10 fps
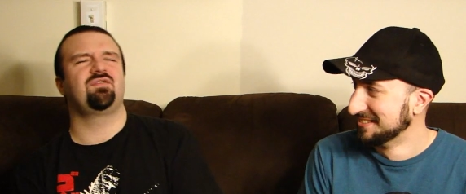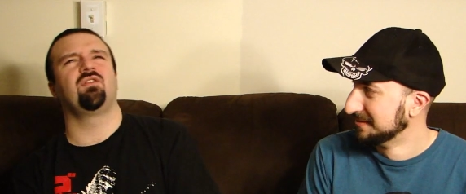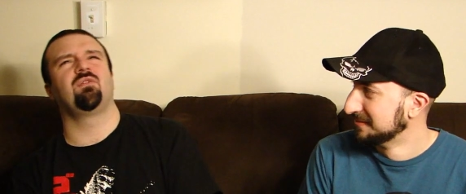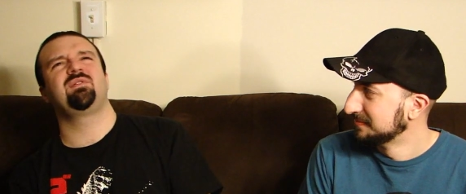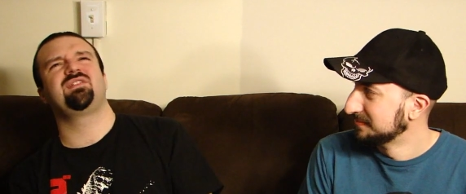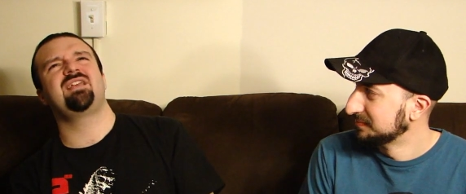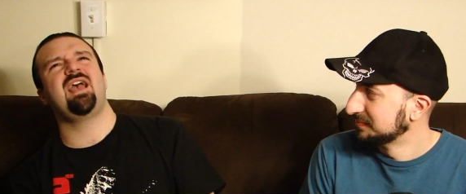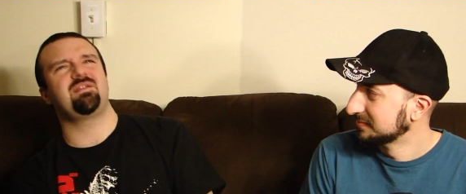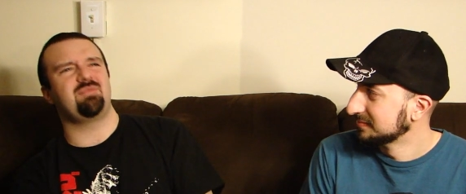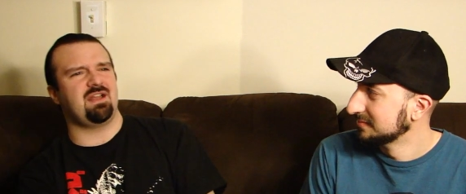Speaker 1: a four-way. It was a
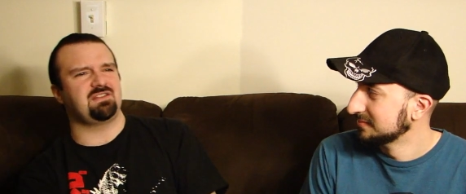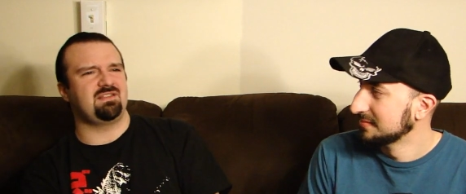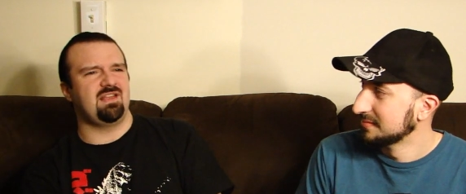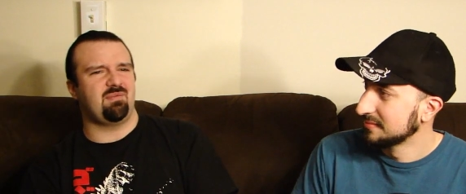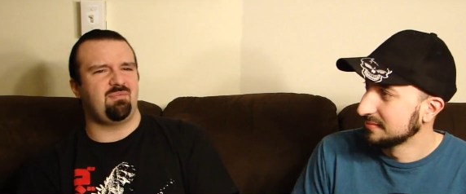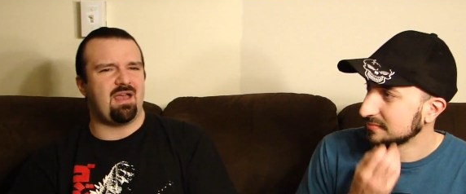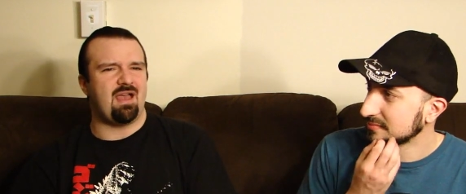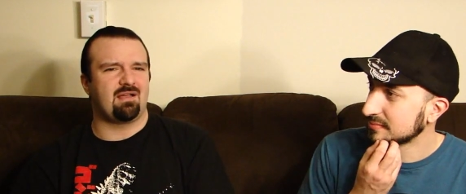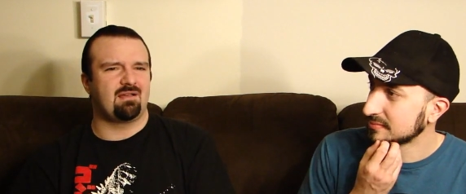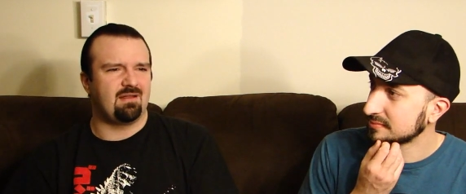tag match. I take it
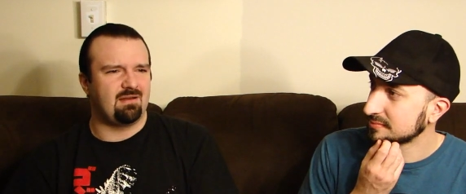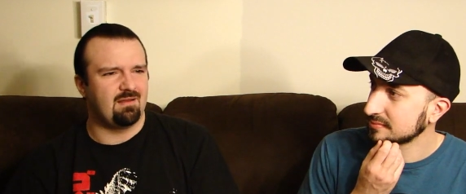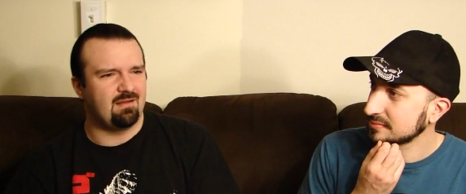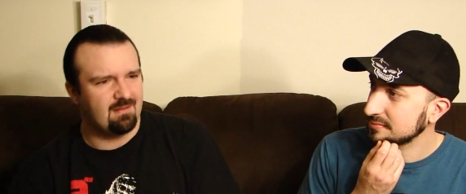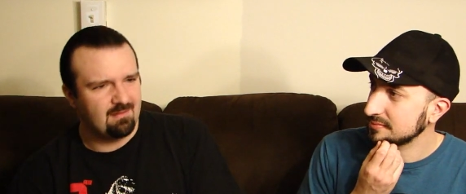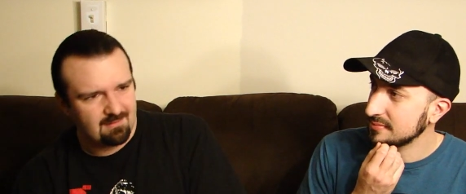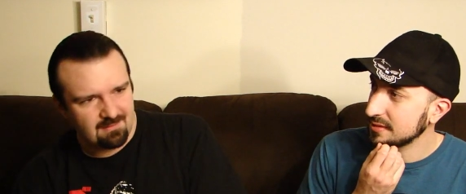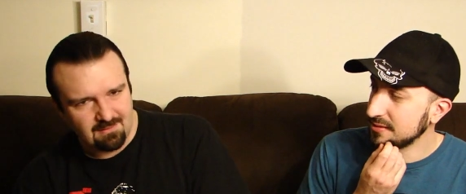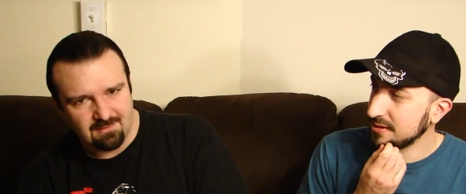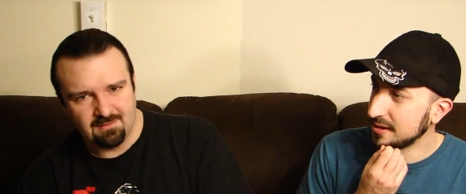back. And uh,
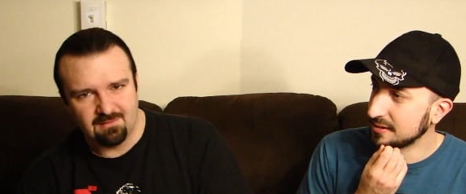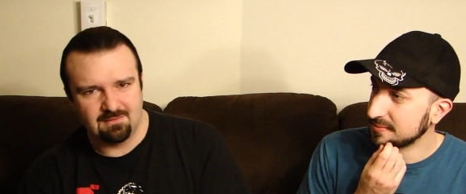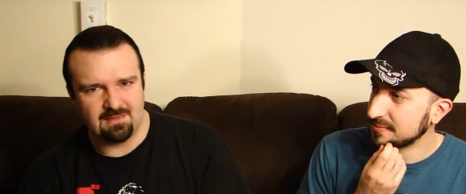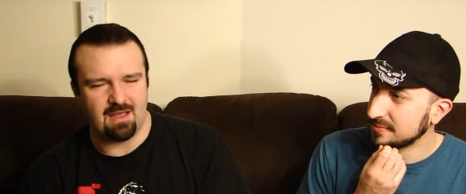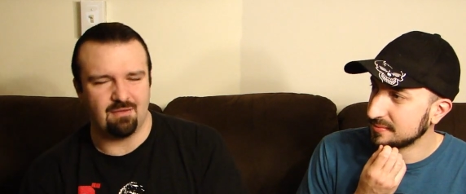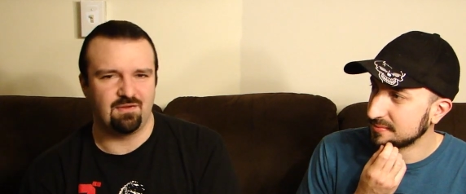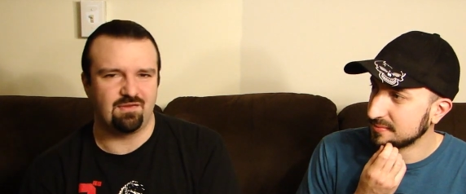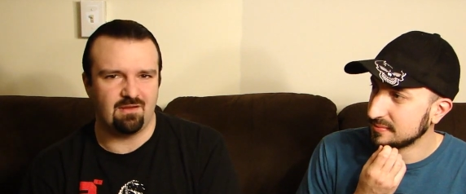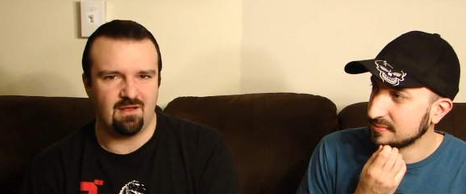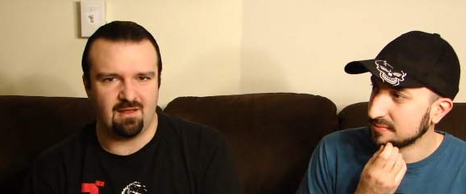
Speaker 2: yeah,
Speaker 1: yeah, it
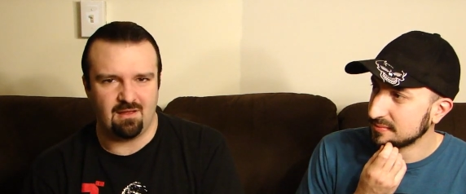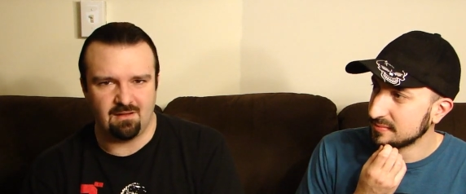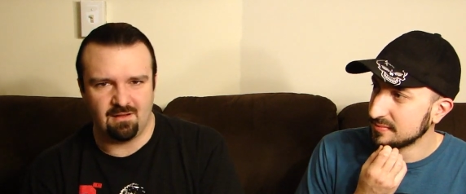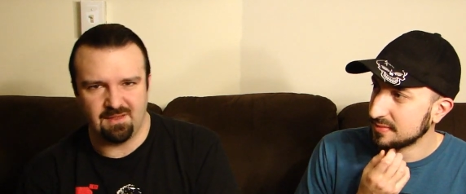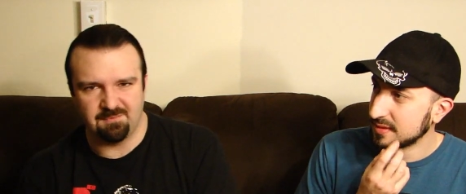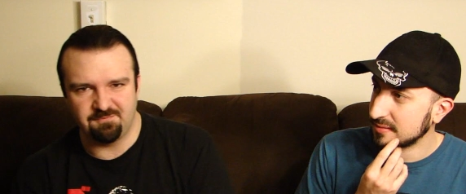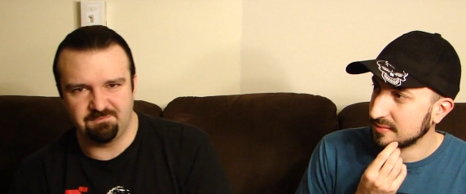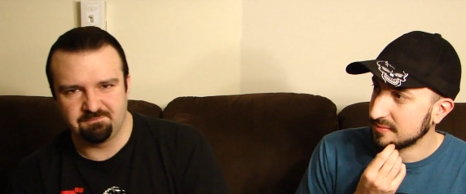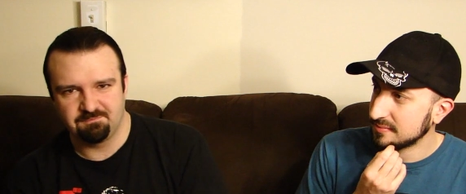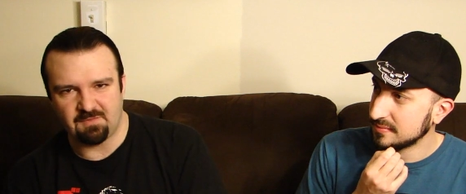was uh, um,
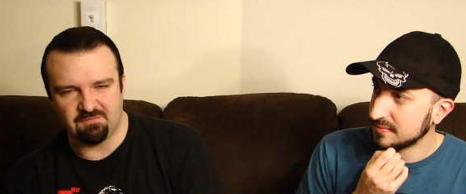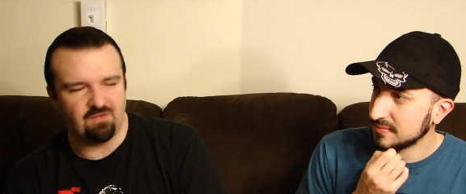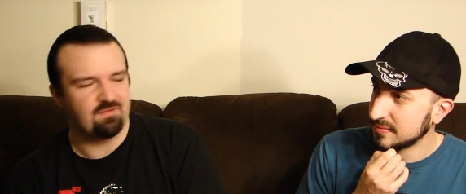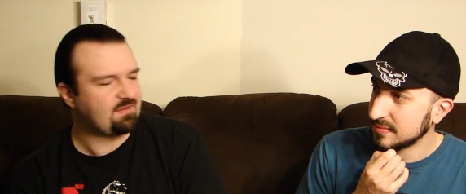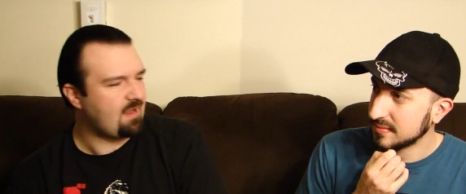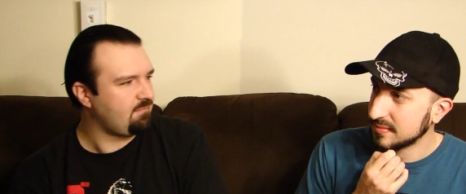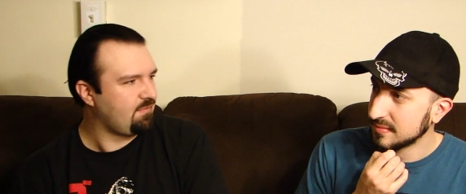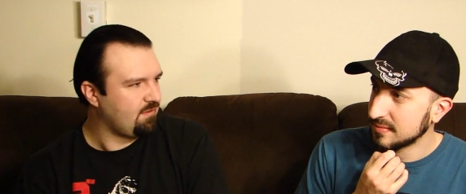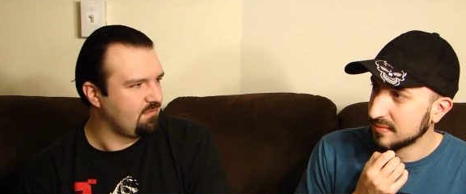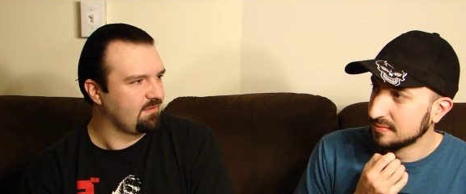Velvet Sky
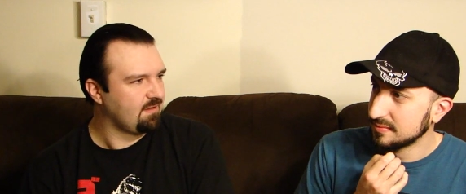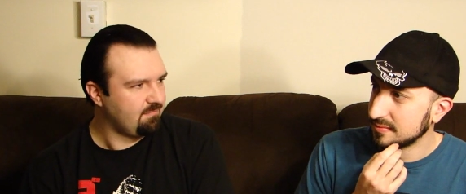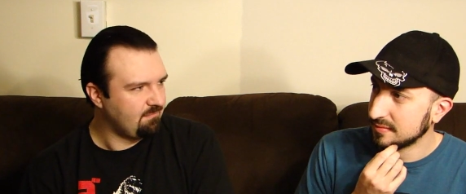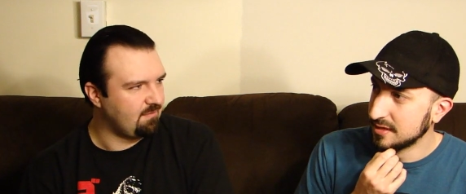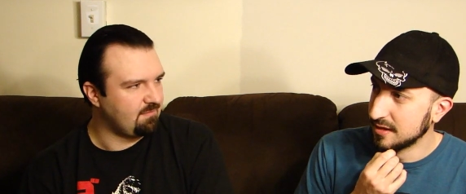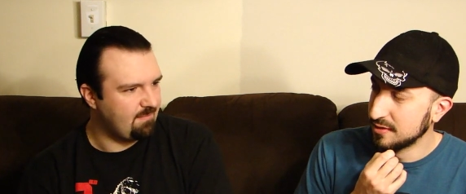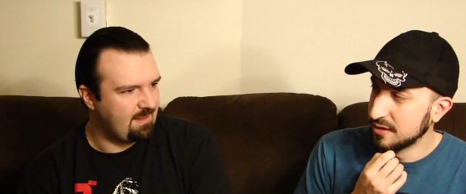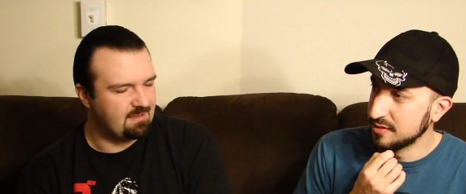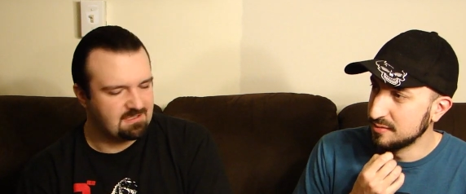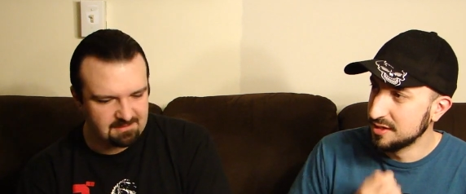went over.
Speaker 2: Yeah,
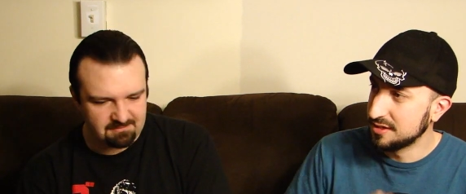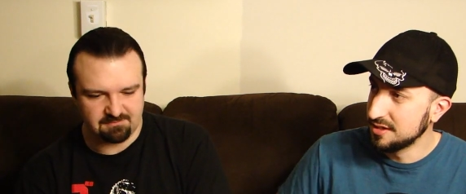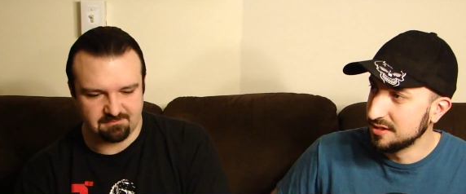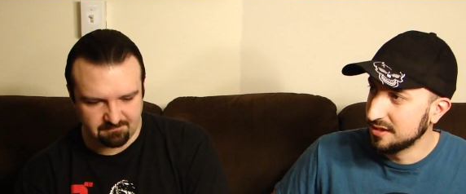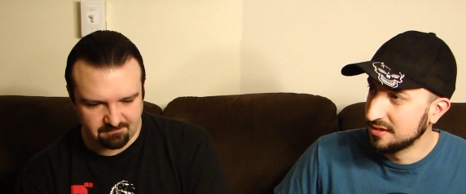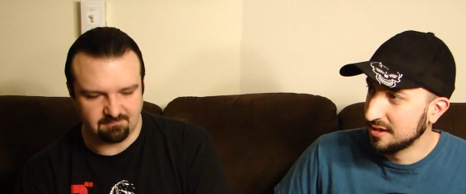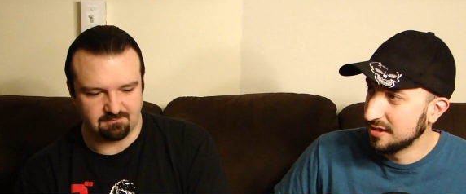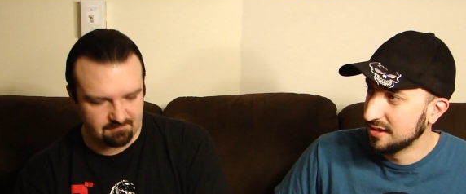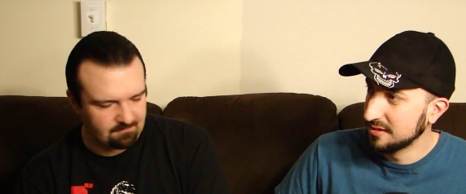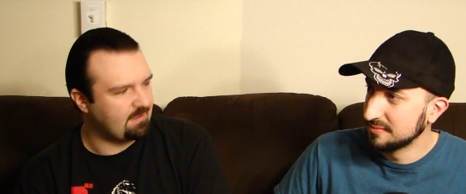Velvet Mickey and
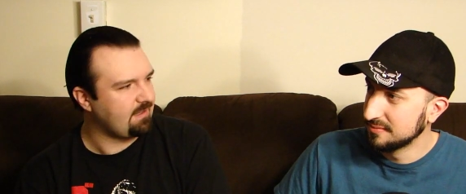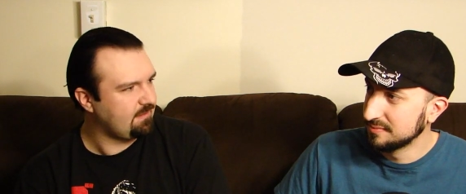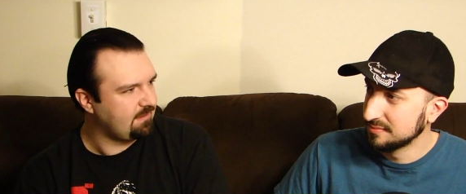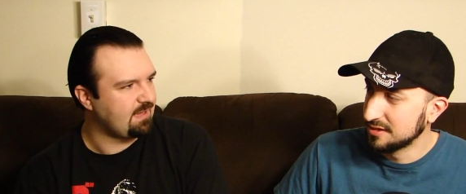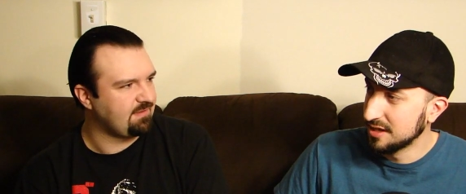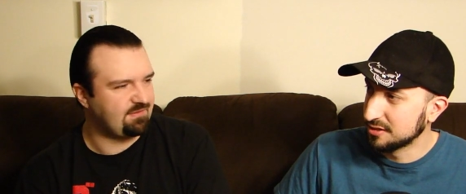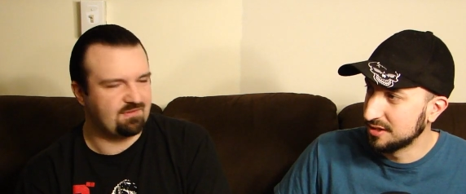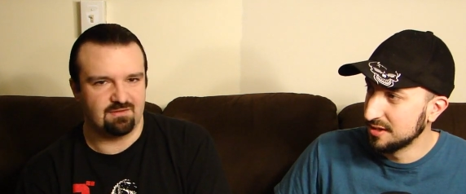uh, right against